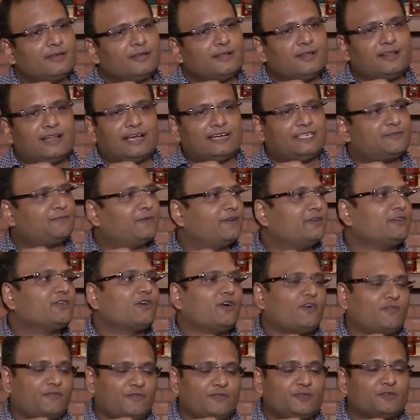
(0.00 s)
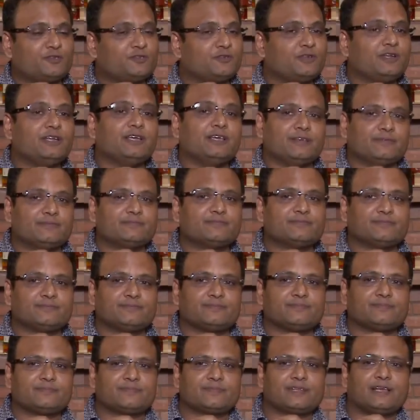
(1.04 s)
Lights went off usually,
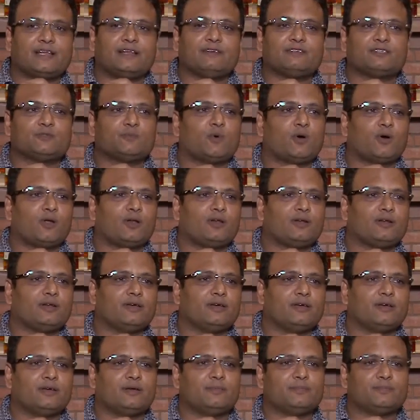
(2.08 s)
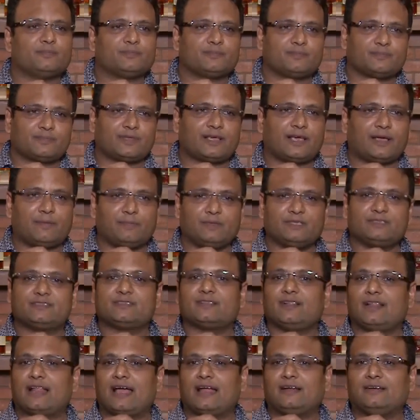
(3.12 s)
and I was born amidst
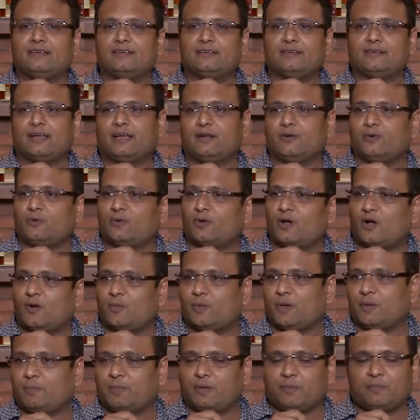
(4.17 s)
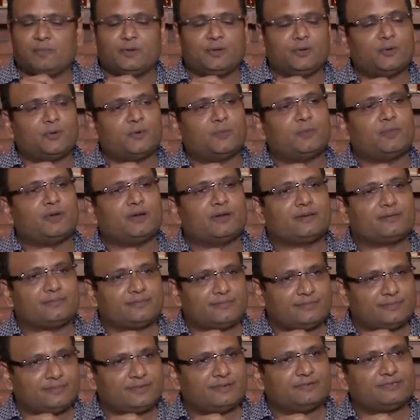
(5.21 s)
lantern. I don't know how many people know, but
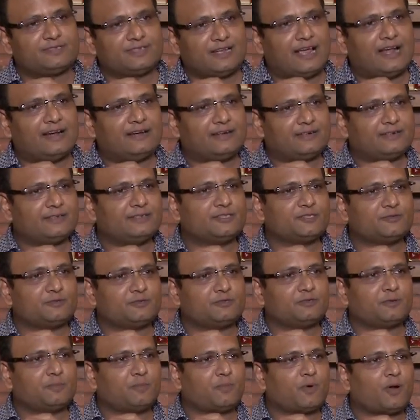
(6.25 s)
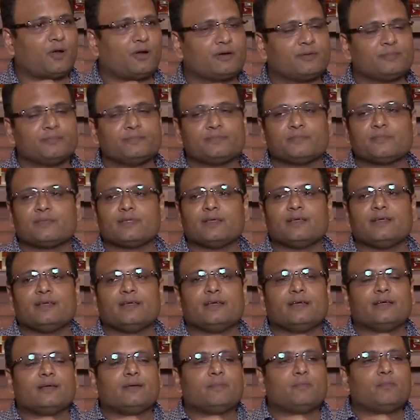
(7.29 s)
there was lanterns which were
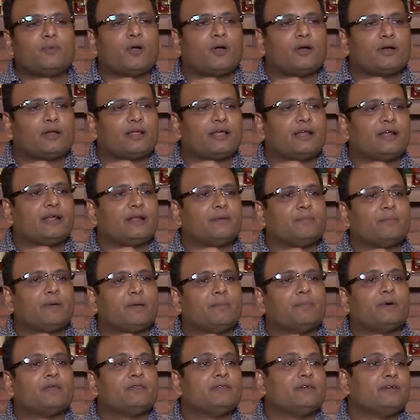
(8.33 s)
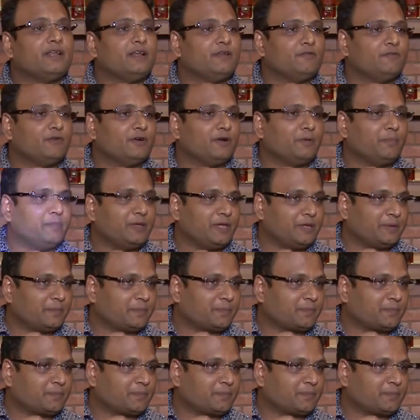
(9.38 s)
brought in, and my mother delivered me.